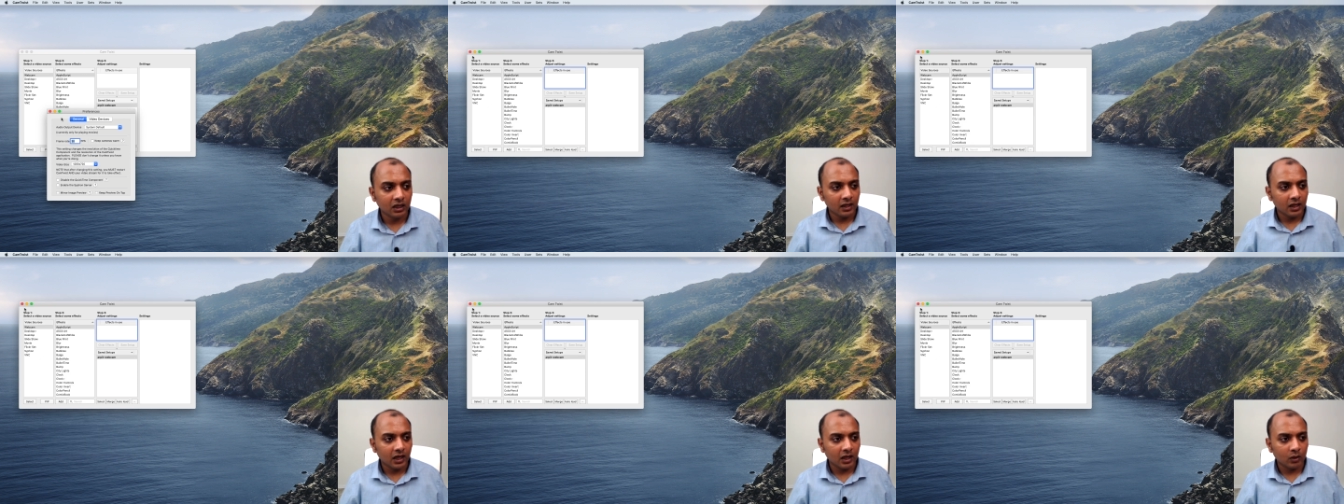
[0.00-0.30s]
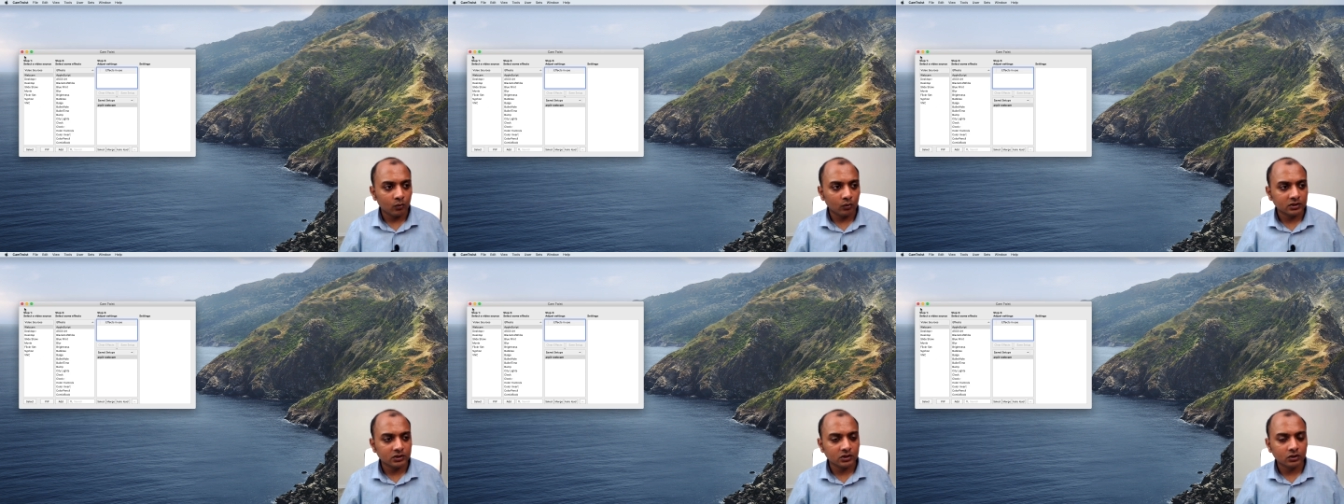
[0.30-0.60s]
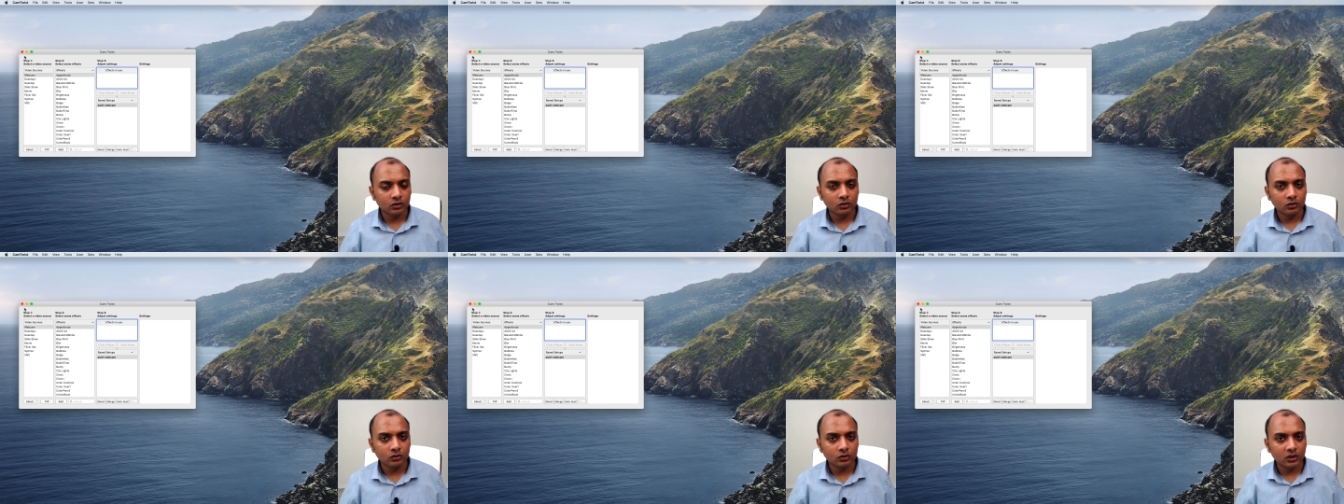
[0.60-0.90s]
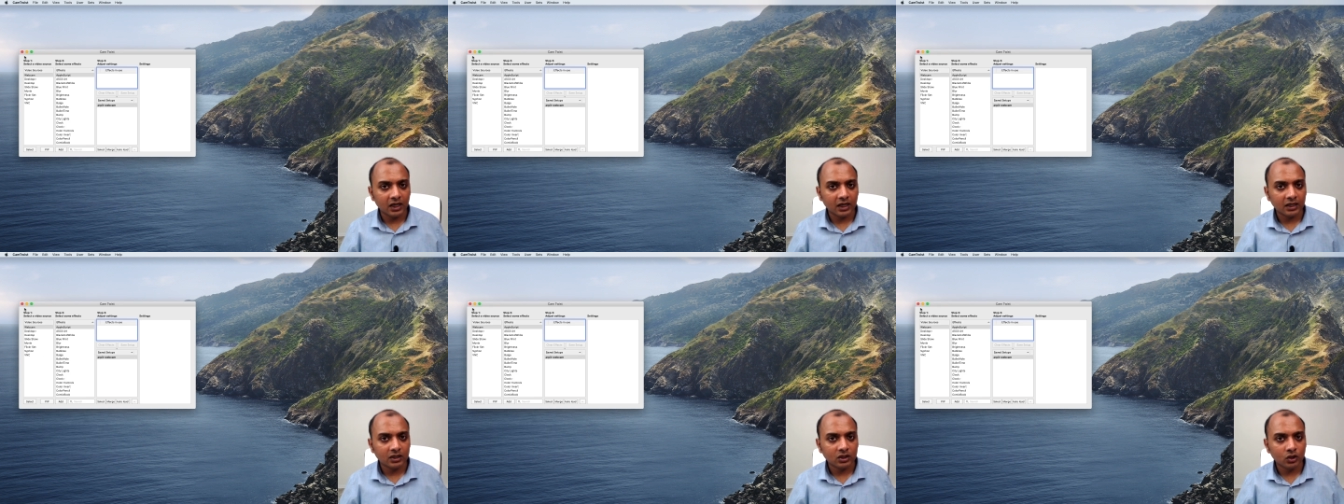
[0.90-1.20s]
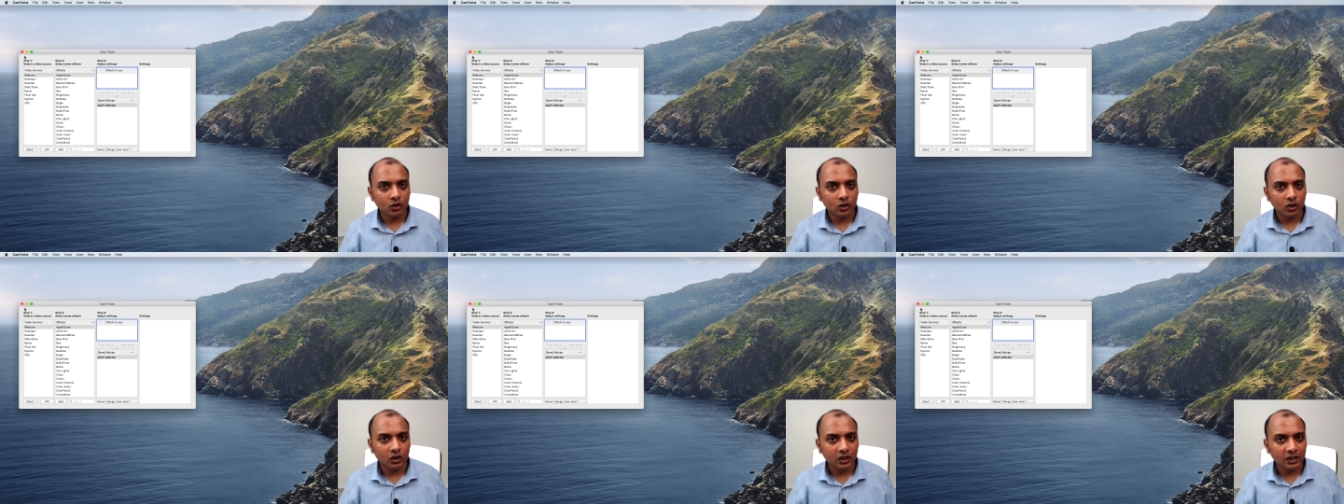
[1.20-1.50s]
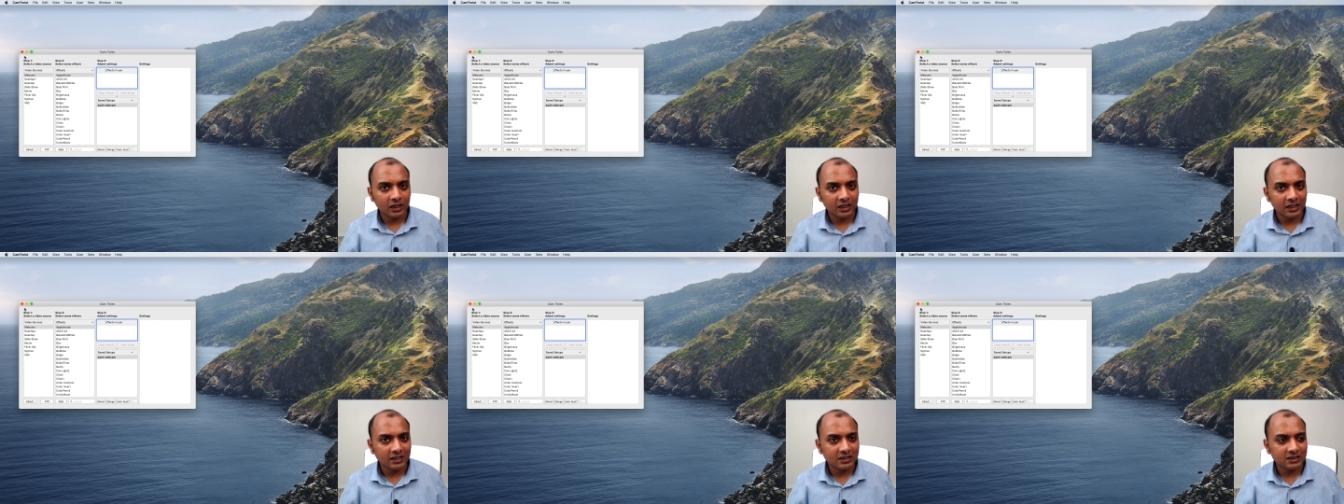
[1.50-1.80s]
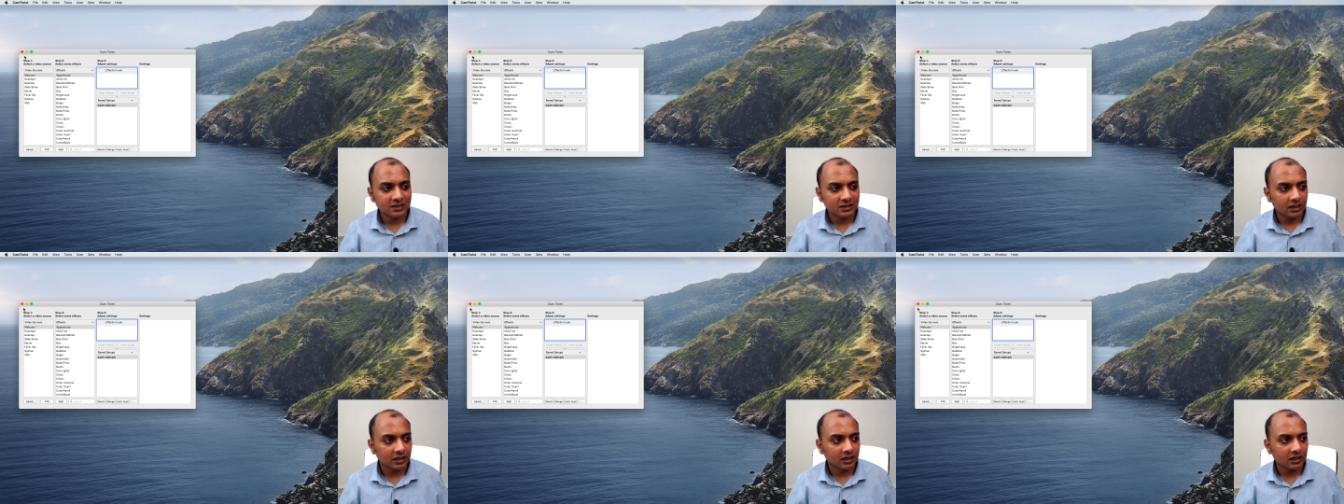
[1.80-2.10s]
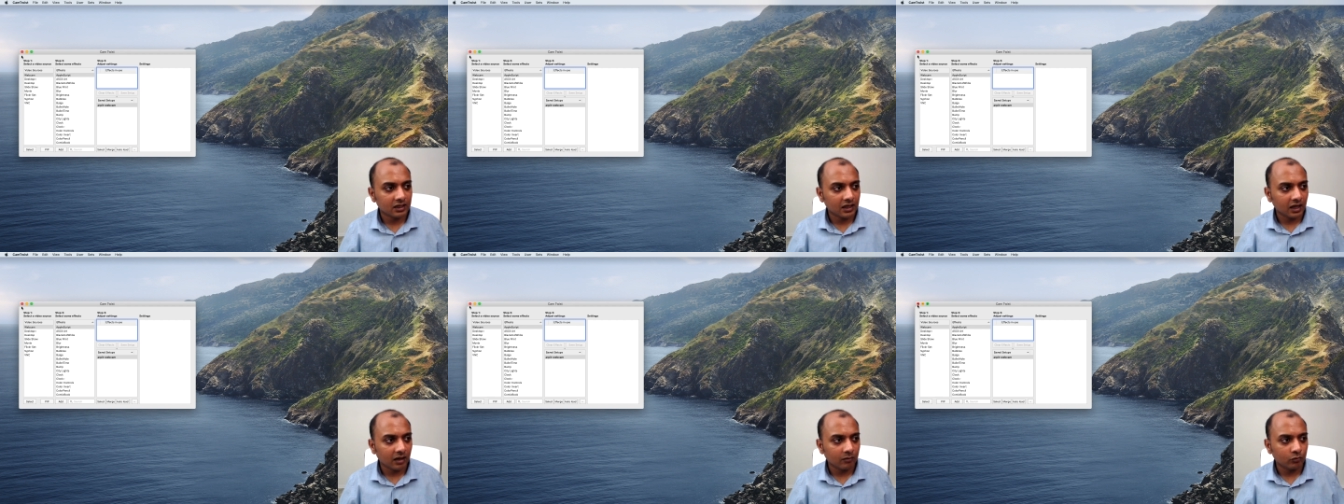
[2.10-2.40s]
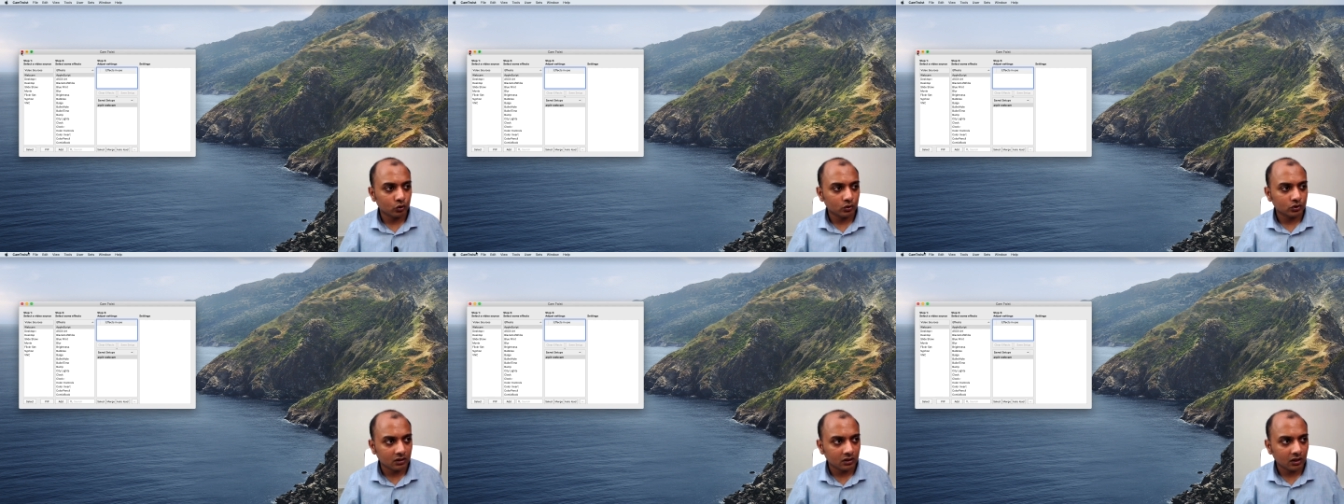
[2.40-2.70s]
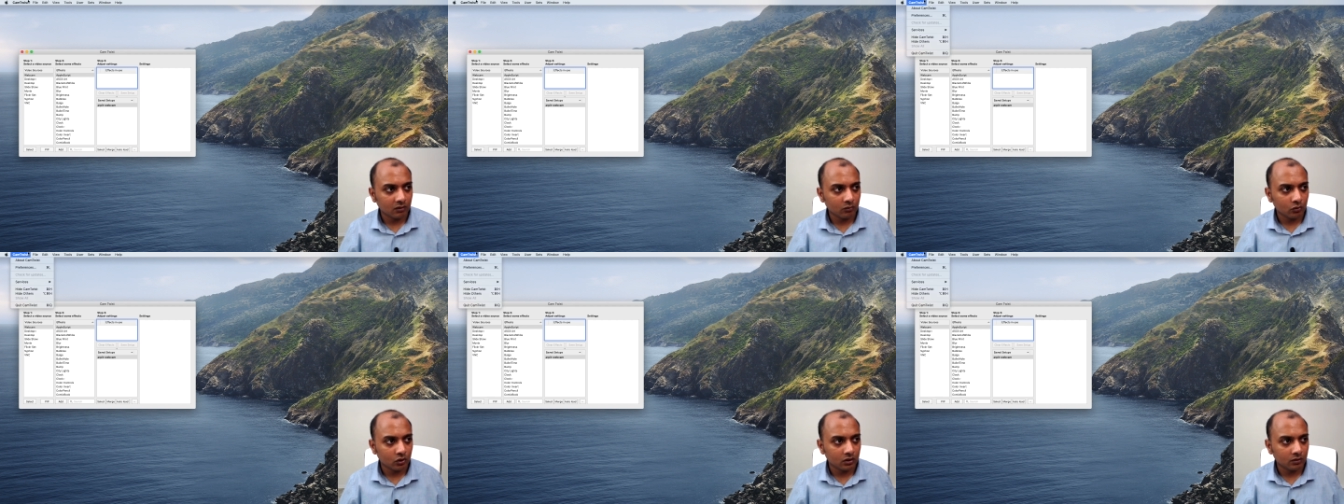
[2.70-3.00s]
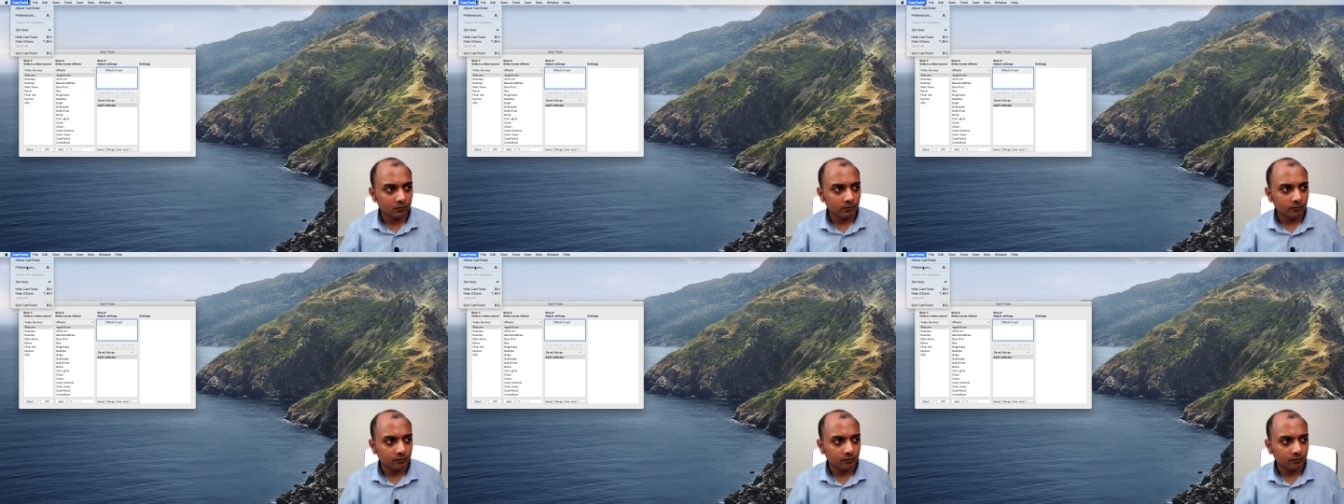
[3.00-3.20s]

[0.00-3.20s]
And once you do that, you got to restart CamTwist. So I'm going to